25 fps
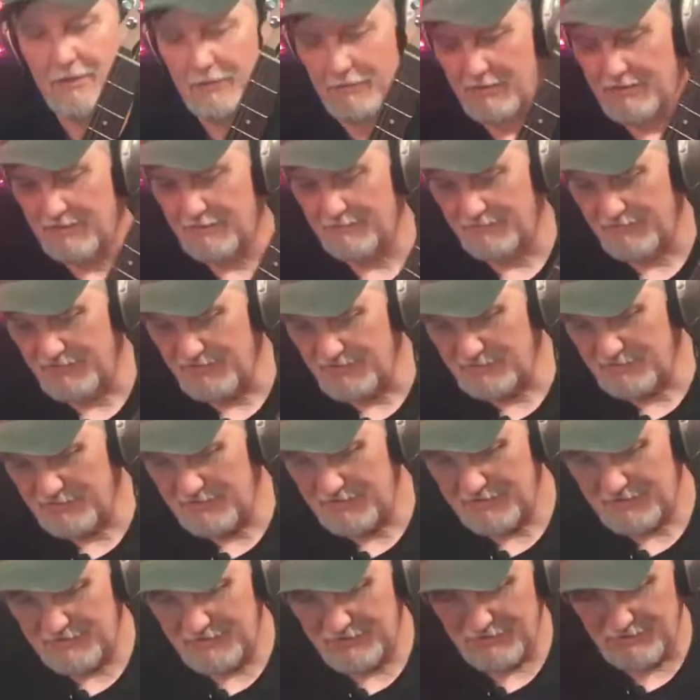Well, this
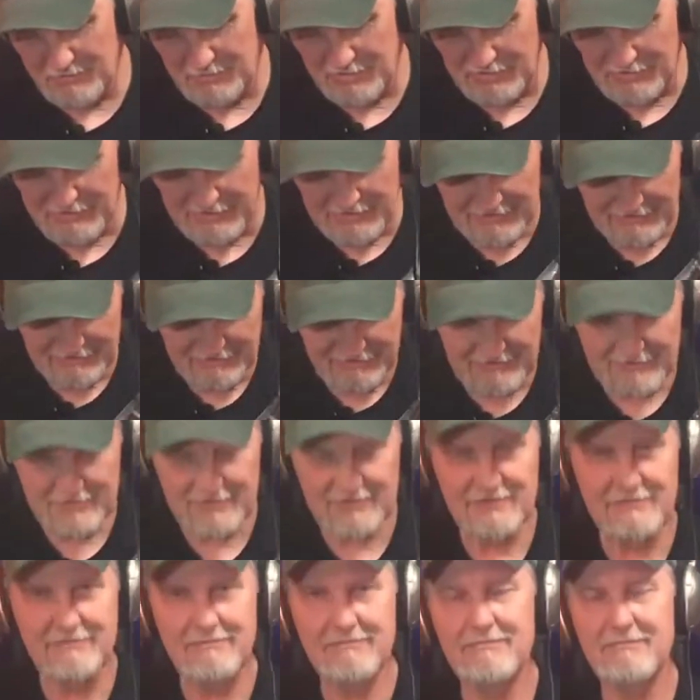particular Bullet
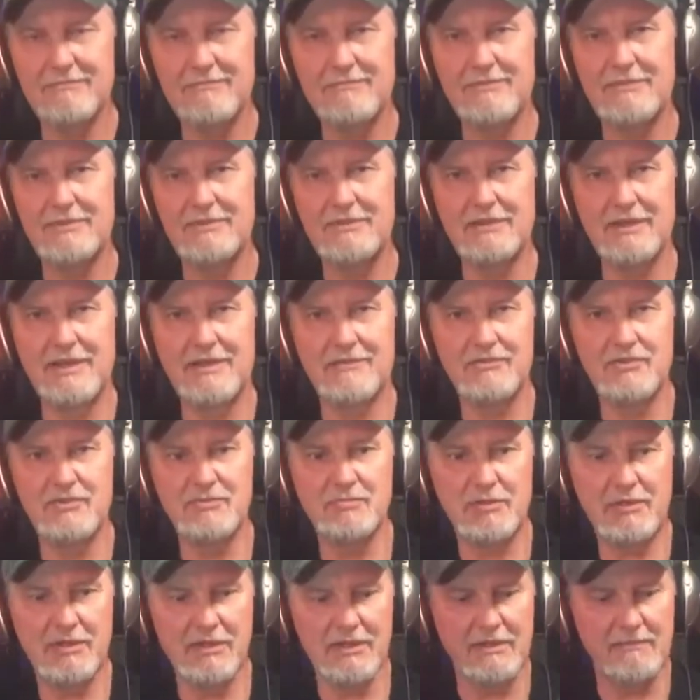isn't your average
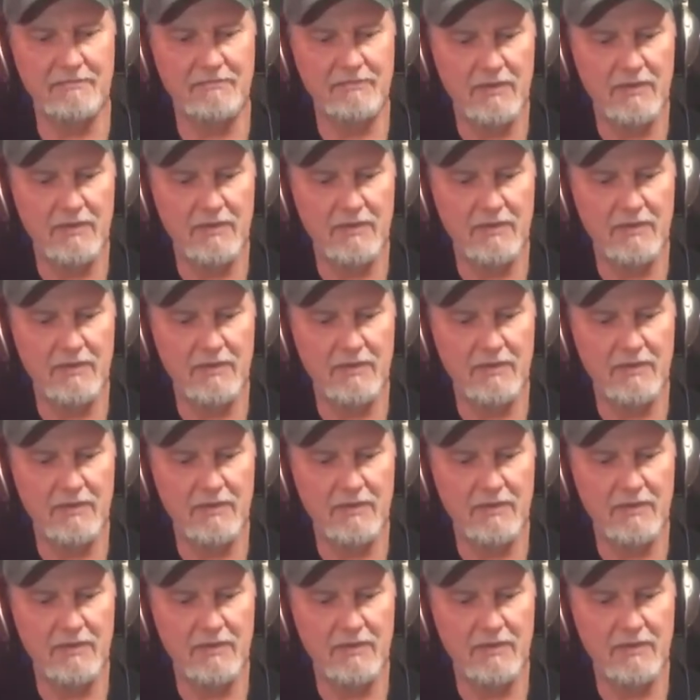Bullet.